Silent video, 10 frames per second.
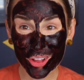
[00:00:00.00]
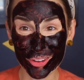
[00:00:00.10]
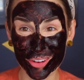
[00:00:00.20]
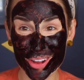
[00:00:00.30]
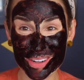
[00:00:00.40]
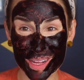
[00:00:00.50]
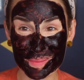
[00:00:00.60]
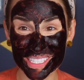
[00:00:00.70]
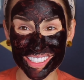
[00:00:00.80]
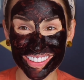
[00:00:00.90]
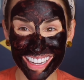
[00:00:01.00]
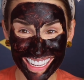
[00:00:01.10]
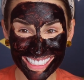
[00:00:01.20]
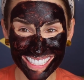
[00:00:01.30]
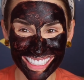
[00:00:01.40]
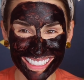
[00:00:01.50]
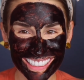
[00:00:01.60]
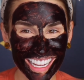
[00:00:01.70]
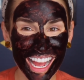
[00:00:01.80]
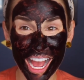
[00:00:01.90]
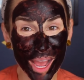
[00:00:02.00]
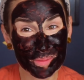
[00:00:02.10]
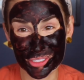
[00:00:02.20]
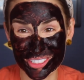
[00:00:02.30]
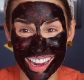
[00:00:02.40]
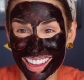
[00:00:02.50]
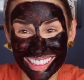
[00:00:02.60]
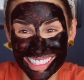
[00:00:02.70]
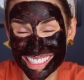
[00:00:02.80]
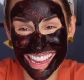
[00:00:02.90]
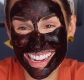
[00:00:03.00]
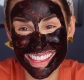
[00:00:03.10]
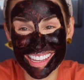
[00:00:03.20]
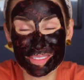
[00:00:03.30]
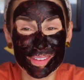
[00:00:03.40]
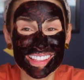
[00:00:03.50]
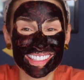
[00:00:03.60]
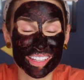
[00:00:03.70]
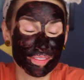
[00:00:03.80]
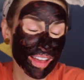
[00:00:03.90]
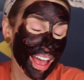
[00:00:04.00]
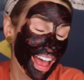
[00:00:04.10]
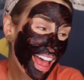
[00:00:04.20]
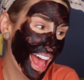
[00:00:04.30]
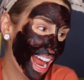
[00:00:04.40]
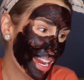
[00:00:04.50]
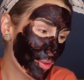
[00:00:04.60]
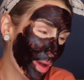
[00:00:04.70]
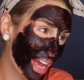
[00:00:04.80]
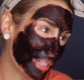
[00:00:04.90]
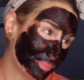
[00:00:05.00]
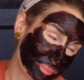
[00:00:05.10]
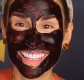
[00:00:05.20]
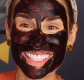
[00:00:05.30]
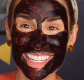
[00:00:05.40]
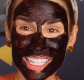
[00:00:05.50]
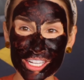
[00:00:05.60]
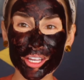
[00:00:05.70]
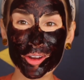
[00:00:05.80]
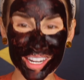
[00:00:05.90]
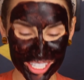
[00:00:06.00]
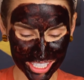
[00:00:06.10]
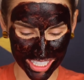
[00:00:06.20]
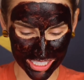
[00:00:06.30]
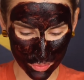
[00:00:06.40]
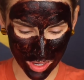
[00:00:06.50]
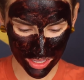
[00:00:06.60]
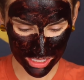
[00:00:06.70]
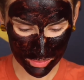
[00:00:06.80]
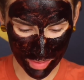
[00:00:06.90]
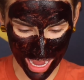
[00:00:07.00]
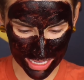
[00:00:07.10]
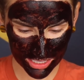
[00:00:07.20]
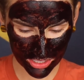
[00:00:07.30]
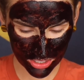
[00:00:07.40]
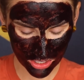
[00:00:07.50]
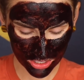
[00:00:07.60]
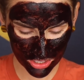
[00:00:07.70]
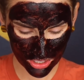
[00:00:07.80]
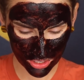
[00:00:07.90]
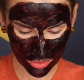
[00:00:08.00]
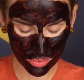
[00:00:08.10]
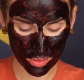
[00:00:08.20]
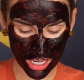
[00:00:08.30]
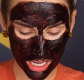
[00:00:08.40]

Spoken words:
all grown-ups here, right? I'm just not gonna say anything offensive. Anyway, let's get into the questions while this mask starts to